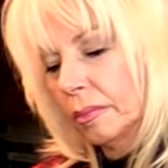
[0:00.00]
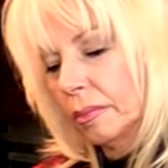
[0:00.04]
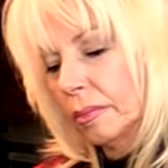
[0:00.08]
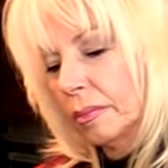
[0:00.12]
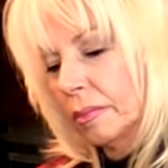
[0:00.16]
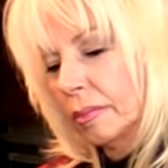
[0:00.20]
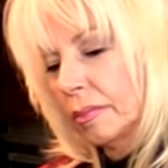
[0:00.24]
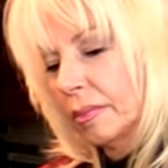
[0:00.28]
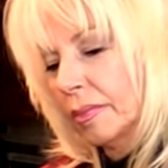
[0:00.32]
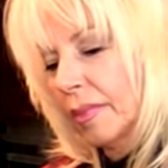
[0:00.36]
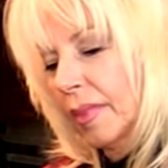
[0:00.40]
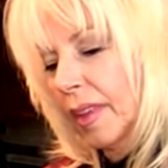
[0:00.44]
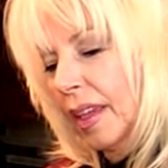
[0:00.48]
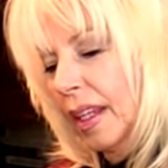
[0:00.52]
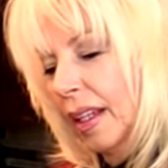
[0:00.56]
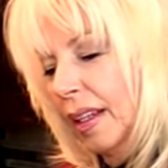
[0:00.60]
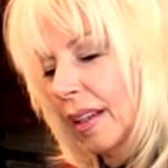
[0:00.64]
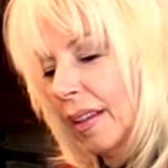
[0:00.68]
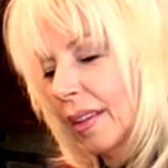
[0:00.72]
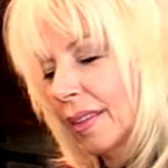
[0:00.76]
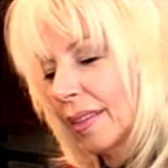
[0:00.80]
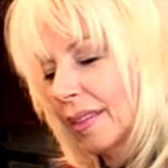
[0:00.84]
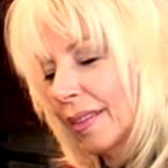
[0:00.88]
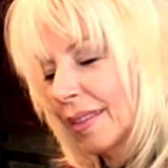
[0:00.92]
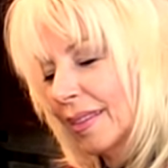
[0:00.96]

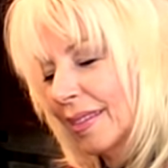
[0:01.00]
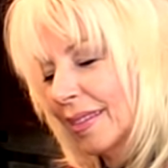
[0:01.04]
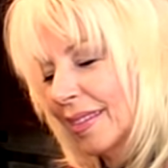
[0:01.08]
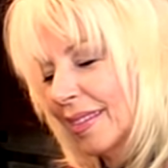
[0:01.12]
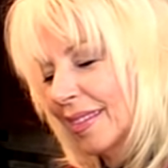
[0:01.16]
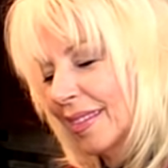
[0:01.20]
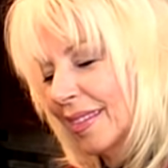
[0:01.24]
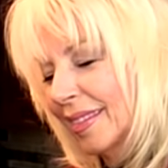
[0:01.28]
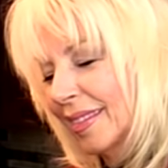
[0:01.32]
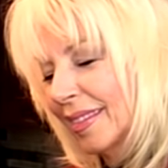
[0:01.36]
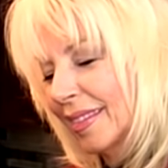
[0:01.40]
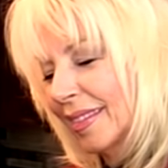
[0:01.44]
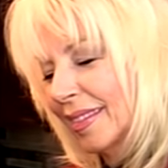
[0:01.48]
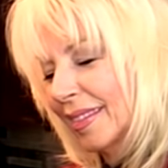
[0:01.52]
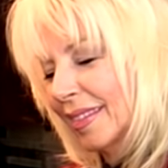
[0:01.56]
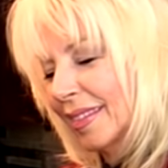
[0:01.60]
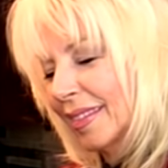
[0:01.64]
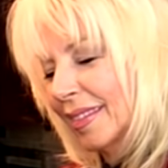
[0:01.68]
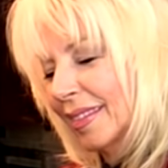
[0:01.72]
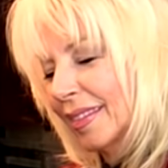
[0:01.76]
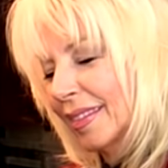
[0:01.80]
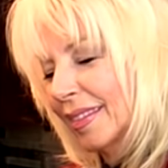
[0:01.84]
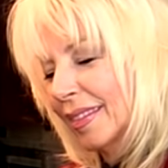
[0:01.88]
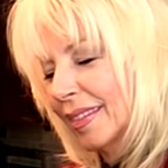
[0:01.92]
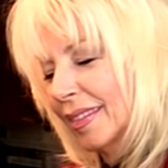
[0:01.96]

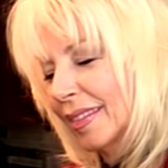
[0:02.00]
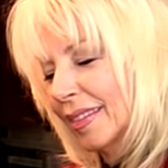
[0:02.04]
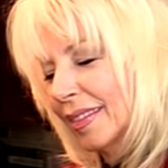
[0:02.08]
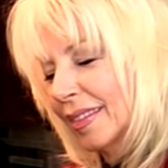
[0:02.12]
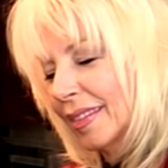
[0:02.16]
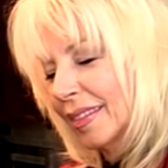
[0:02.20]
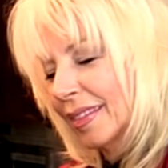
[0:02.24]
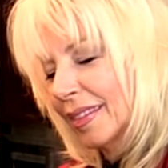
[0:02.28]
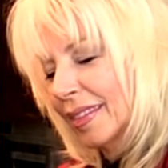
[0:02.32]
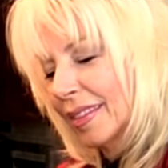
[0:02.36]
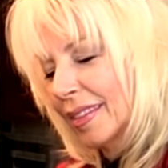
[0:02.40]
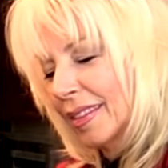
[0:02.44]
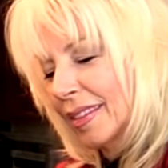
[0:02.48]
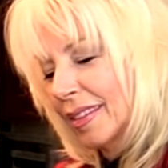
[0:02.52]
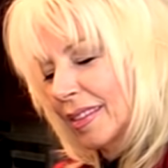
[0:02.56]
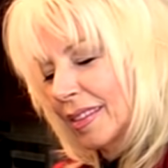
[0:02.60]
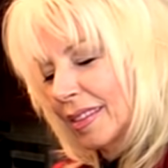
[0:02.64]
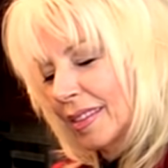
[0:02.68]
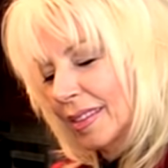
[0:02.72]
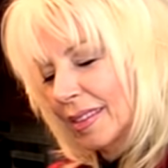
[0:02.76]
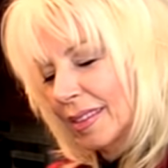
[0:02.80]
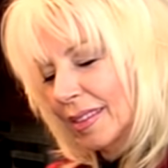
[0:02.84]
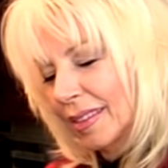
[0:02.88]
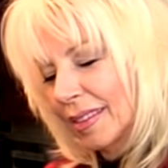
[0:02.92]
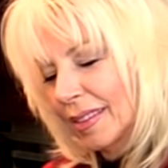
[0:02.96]

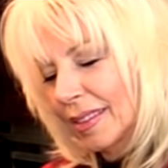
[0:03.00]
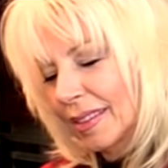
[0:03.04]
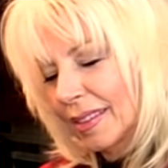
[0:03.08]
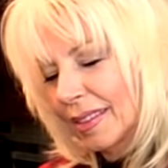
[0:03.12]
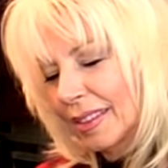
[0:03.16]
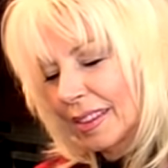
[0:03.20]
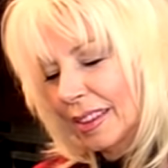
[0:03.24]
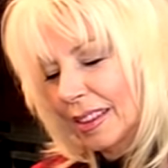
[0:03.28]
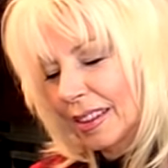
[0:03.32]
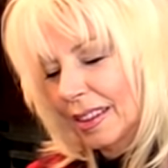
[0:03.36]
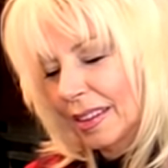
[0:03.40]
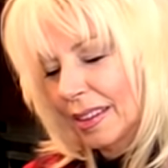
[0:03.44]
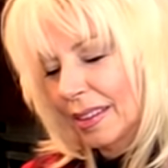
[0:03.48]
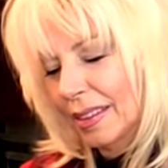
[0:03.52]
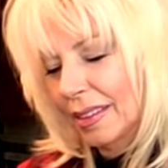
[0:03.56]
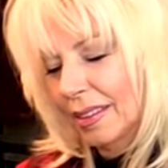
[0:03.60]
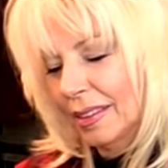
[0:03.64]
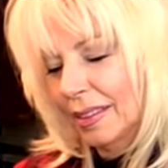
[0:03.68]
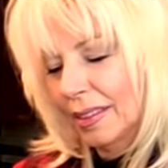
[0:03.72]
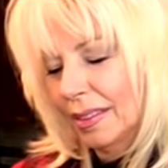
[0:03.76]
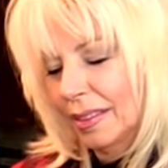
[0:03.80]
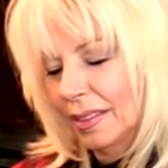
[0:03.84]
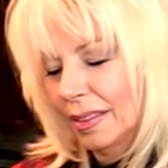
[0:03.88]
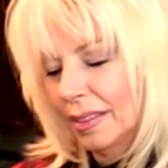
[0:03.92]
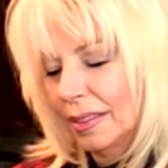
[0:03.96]

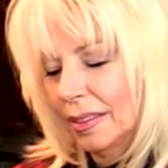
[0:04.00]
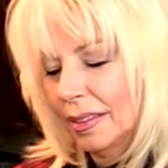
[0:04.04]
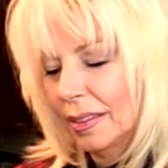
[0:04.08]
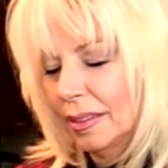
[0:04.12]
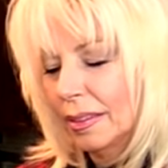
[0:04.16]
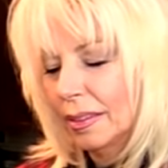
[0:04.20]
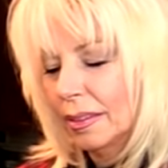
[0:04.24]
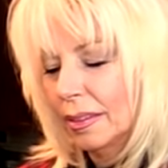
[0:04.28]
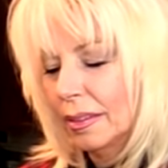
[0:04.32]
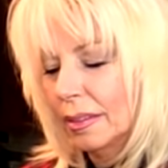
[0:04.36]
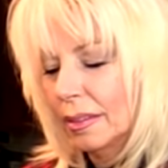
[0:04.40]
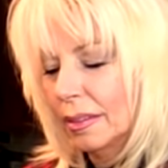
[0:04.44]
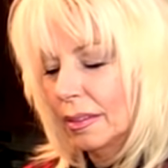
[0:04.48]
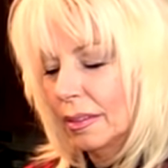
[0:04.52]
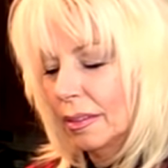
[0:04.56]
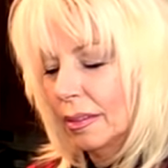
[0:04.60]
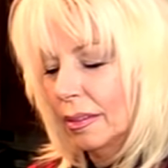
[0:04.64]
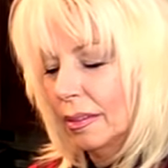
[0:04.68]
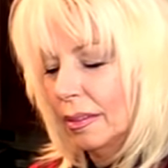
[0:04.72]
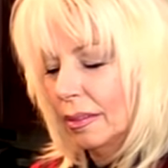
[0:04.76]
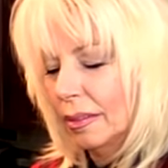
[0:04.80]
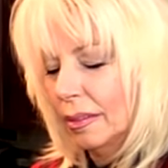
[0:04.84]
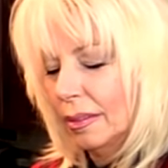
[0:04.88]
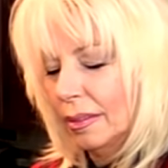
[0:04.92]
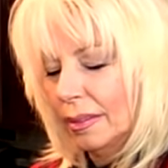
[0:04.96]

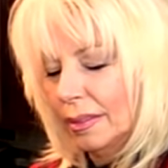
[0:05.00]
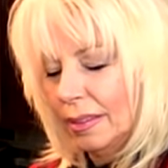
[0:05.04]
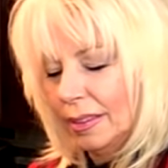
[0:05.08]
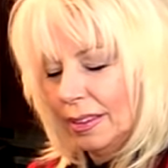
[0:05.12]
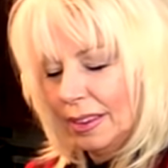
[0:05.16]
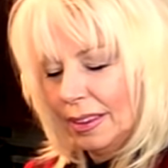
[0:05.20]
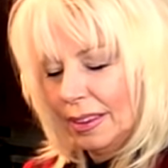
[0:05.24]
No words are spoken by the person on screen.